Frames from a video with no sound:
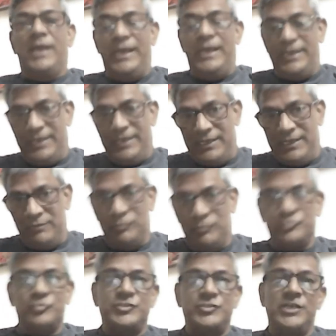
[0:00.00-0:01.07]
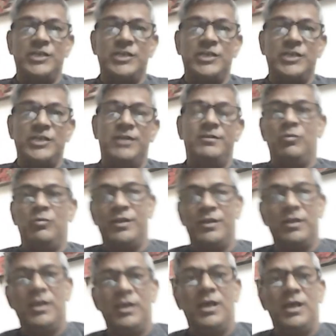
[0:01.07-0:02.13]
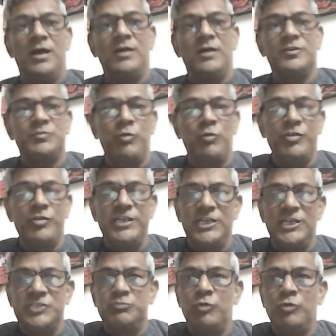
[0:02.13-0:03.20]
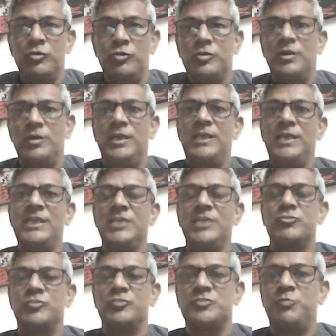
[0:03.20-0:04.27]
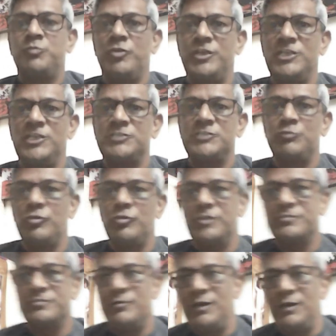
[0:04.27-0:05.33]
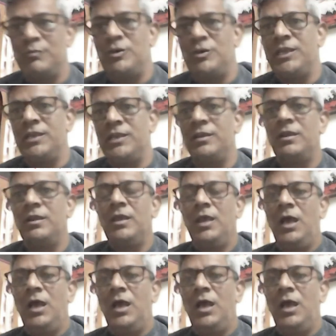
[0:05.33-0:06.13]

And I have also shared one spoken English book, a link to the spoken English book is available in